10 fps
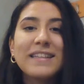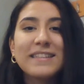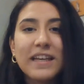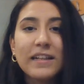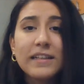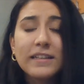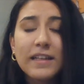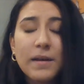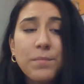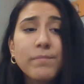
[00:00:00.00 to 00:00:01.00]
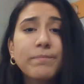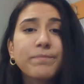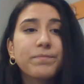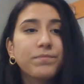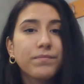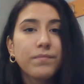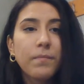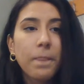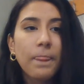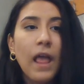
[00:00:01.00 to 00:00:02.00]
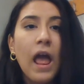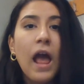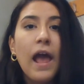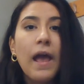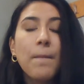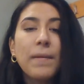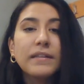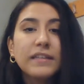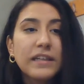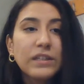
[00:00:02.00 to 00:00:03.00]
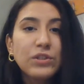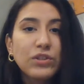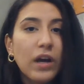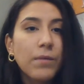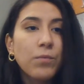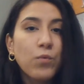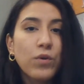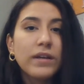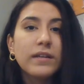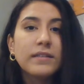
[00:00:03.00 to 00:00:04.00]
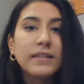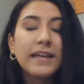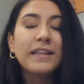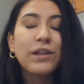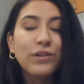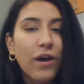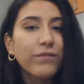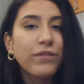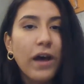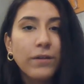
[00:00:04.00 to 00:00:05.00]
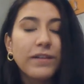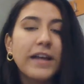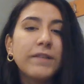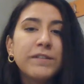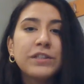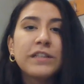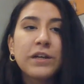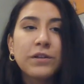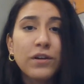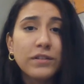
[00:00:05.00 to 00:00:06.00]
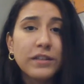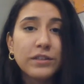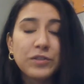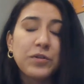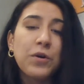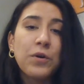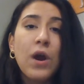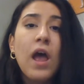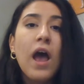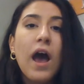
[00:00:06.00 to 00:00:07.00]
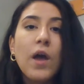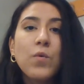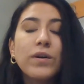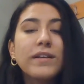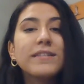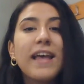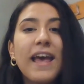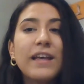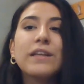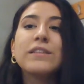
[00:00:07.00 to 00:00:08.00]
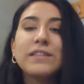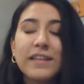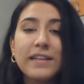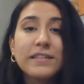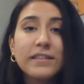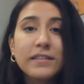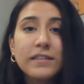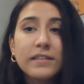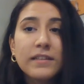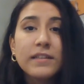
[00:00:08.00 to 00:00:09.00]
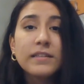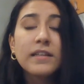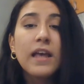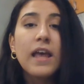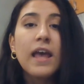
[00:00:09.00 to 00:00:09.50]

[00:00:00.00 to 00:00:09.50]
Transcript: and selling them. Uh, my second job was in Loft Outlet, which is a clothing store. I was a sales assistant